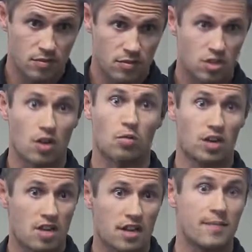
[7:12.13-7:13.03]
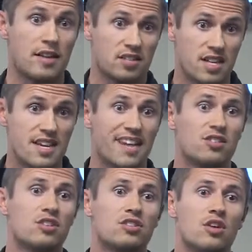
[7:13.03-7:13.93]
So we're talking about skin
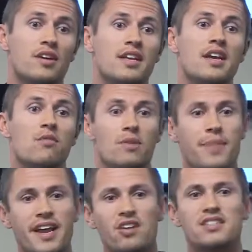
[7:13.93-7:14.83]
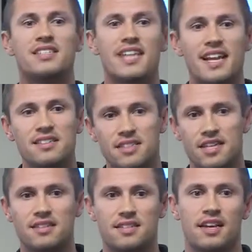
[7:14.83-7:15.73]
cancer, so it repairs dead
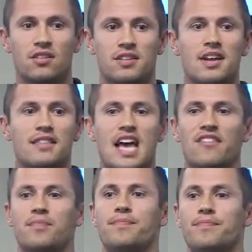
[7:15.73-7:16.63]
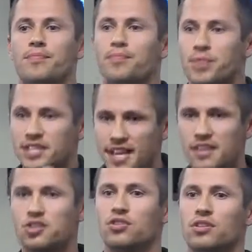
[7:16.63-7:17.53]
skin cells that have a
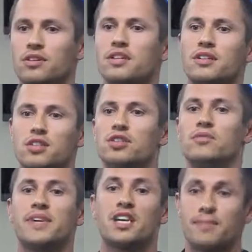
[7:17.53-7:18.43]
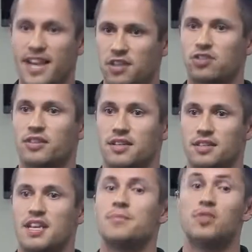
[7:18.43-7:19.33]
potential to become
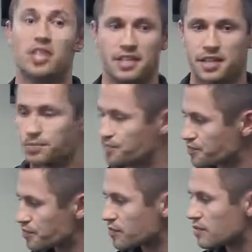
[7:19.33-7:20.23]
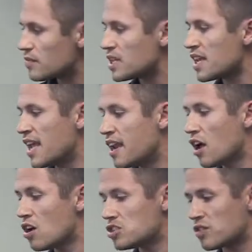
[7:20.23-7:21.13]
cancerous and malignant. And it
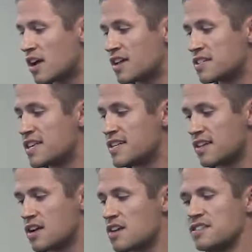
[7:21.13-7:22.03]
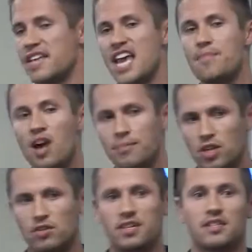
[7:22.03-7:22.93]
also causes
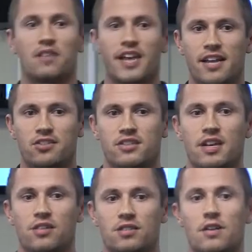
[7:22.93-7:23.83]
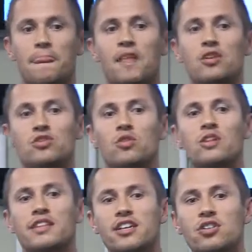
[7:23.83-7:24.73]
apoptosis of cancer cells. So it
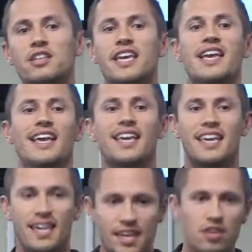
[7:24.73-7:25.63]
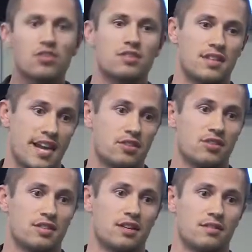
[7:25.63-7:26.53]
literally kills cancer
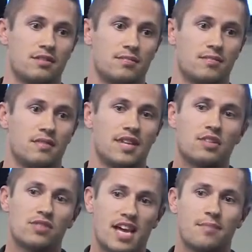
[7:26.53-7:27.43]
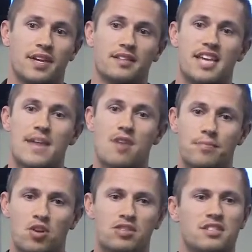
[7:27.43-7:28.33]
cells. That's what that means.
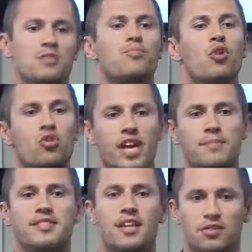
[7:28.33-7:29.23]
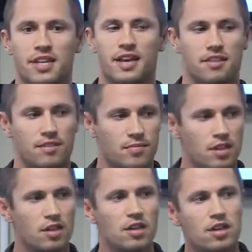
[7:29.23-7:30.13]
Apoptosis is programmed cell death.
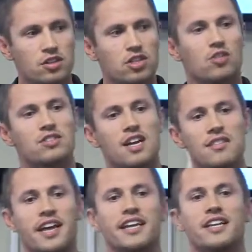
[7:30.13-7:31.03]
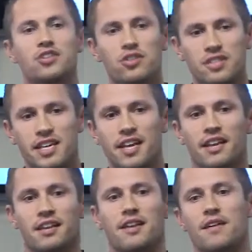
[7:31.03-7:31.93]
So sunlight hits your
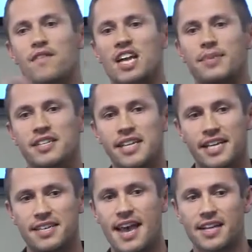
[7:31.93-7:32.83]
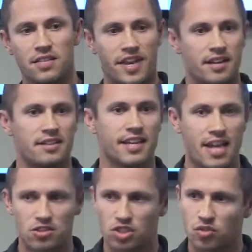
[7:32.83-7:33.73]
skin, vitamin D gets activated into
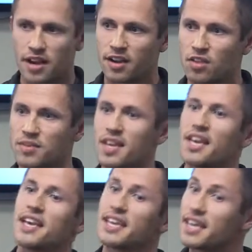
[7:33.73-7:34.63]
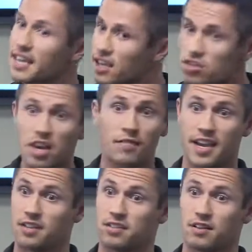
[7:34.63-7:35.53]
calcitriol, kills off
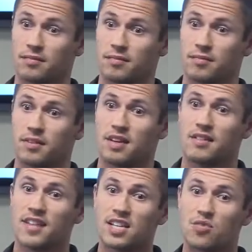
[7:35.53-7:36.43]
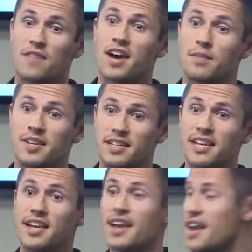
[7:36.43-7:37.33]
cancer. That's why vitamin
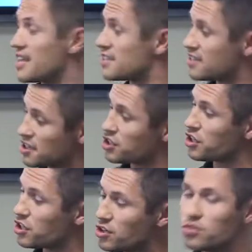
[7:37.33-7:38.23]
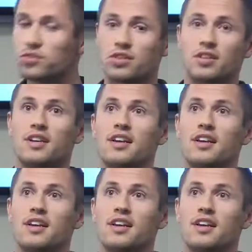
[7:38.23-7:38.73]
D has such huge